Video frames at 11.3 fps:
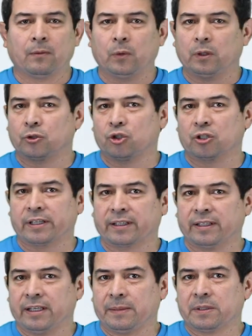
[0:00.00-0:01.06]
Well, just like
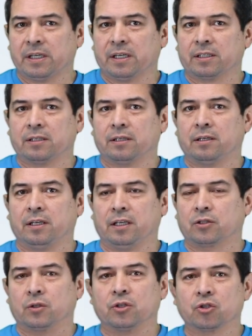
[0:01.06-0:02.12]
the name says, it's going